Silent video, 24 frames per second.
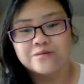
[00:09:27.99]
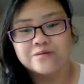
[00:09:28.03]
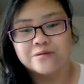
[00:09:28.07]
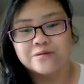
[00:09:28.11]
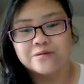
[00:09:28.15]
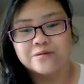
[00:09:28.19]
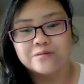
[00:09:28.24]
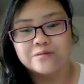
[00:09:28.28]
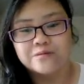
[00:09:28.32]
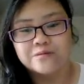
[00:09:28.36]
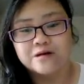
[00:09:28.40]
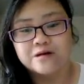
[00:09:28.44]

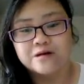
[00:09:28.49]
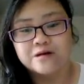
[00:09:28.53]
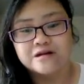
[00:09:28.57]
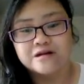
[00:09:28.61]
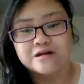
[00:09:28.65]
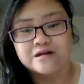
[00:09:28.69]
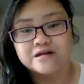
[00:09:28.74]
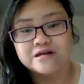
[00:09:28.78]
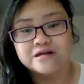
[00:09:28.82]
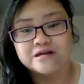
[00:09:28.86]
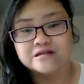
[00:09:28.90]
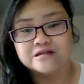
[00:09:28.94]
when
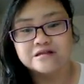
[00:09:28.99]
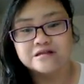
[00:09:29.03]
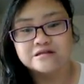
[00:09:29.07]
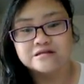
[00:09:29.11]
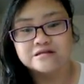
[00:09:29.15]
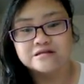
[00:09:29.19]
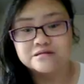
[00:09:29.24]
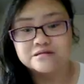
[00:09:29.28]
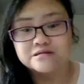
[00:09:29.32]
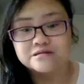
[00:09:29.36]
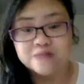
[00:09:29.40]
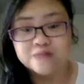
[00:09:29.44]

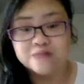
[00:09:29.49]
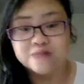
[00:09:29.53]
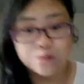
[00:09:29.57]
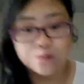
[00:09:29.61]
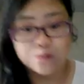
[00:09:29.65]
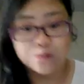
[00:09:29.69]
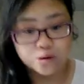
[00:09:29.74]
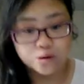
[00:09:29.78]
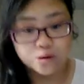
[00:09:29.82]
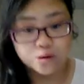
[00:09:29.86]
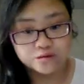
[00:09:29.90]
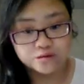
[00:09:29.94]
someone
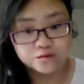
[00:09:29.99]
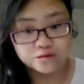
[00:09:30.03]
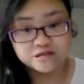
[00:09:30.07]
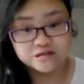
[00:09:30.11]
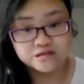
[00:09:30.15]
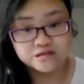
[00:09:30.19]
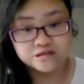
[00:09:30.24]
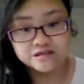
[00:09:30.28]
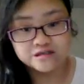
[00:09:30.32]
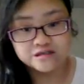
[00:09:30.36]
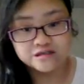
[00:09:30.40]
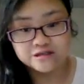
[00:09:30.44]
older
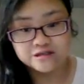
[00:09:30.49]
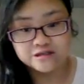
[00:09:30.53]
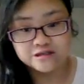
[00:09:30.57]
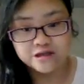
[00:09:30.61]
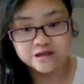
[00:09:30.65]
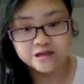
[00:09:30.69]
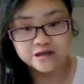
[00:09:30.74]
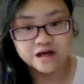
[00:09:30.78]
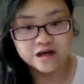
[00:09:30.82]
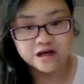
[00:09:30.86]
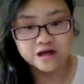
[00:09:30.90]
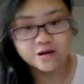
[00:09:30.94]

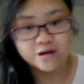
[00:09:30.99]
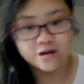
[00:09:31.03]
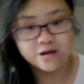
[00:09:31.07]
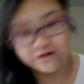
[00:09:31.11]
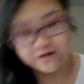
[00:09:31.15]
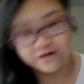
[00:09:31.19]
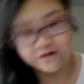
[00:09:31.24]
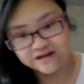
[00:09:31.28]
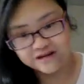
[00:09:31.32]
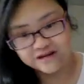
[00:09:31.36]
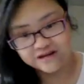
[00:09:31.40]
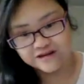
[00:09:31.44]

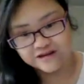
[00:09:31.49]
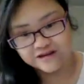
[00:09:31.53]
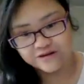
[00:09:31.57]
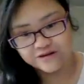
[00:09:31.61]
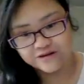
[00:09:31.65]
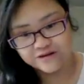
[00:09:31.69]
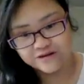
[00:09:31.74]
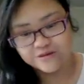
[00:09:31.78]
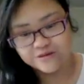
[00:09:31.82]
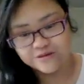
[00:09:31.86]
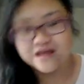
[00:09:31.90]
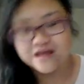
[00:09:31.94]
than you
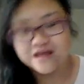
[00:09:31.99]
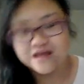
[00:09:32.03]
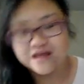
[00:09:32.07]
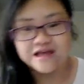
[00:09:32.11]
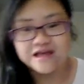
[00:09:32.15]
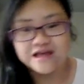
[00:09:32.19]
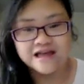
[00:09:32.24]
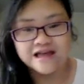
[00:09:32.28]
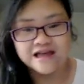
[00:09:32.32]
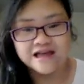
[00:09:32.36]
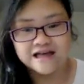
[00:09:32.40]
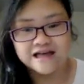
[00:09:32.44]

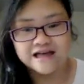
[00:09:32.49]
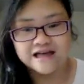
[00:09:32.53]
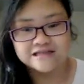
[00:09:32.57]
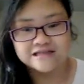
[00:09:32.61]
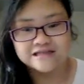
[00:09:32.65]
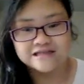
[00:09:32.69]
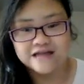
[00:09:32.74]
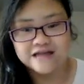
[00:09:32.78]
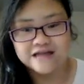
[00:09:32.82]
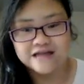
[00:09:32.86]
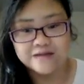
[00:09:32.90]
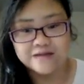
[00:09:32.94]
has
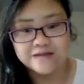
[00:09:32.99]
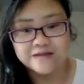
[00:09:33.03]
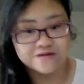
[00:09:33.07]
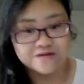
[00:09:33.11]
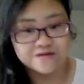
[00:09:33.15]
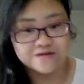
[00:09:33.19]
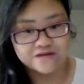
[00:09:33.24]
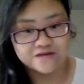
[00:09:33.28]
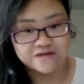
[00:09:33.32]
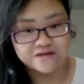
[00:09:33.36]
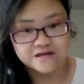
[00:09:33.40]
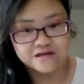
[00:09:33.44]
a
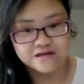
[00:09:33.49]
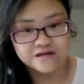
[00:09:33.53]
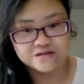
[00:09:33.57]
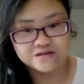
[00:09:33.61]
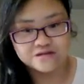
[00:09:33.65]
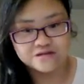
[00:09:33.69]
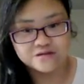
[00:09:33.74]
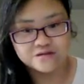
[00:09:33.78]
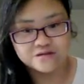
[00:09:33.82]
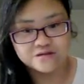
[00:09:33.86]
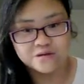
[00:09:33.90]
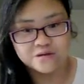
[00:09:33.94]
birthday,
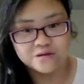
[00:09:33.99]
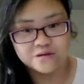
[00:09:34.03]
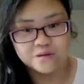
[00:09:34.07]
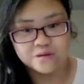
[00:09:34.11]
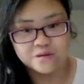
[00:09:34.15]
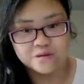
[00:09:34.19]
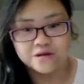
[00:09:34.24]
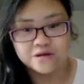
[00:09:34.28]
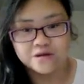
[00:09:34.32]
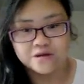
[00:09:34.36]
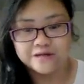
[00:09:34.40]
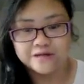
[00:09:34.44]
so
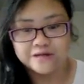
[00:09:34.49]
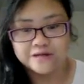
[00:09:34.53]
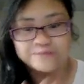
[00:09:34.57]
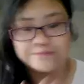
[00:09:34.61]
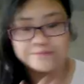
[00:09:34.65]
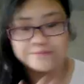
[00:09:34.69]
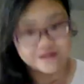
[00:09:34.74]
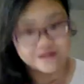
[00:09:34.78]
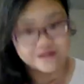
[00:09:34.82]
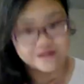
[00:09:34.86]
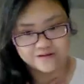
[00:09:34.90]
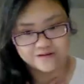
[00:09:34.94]
my
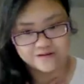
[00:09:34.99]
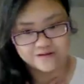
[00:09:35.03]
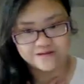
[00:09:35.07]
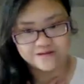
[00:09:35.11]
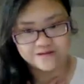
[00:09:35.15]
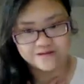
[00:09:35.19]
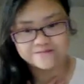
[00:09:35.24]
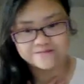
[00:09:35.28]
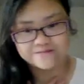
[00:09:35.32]
grandma,